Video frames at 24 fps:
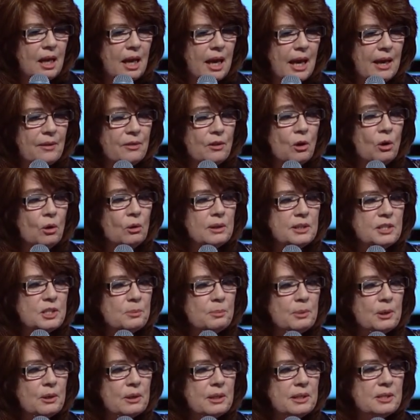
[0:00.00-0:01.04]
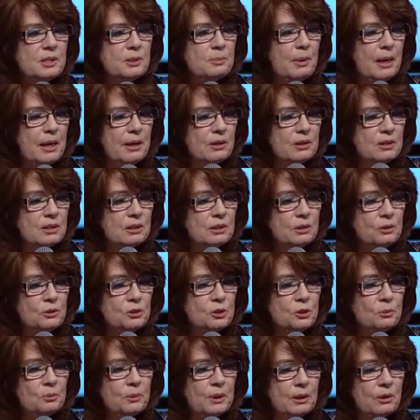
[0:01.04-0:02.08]
And the Holy Spirit inspires Luke
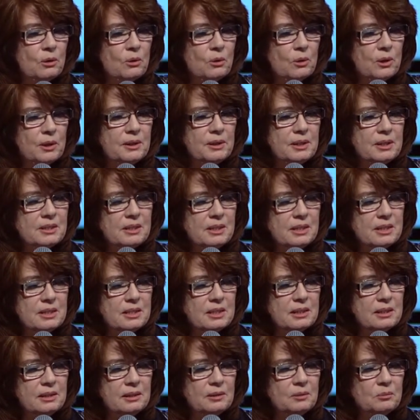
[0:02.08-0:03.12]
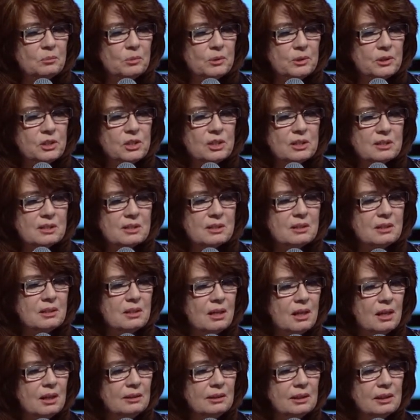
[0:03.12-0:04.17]
to record this incident with just
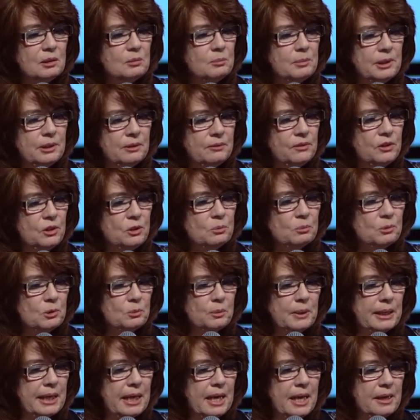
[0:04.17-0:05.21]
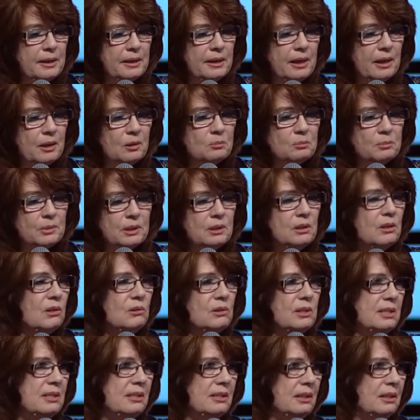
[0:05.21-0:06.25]
a little bit of humor. We can't help but
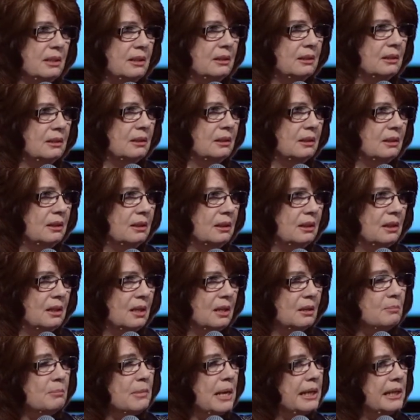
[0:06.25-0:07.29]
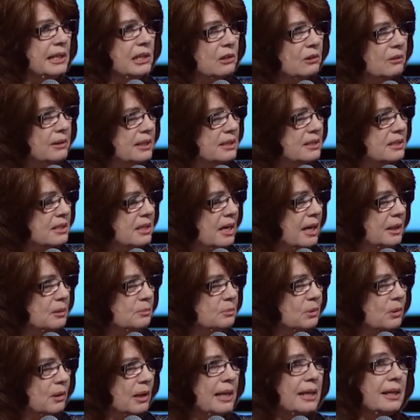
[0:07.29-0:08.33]
notice it. Many are inside
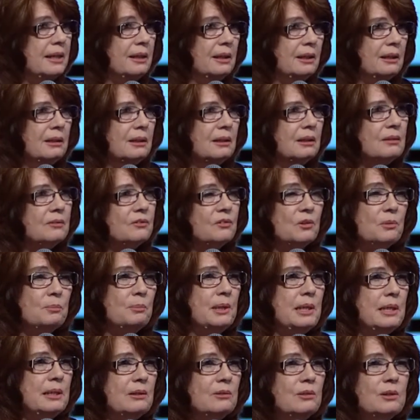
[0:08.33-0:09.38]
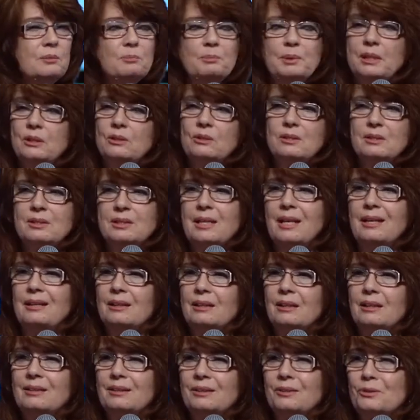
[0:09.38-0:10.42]
praying for Peter, and Peter's
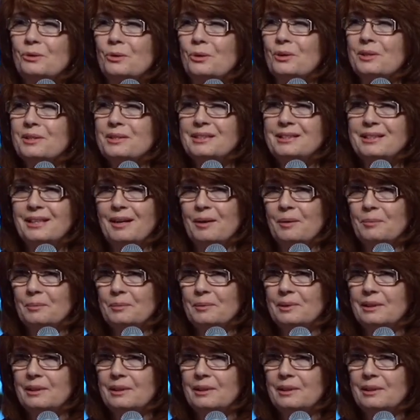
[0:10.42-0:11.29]
standing on the doorstep.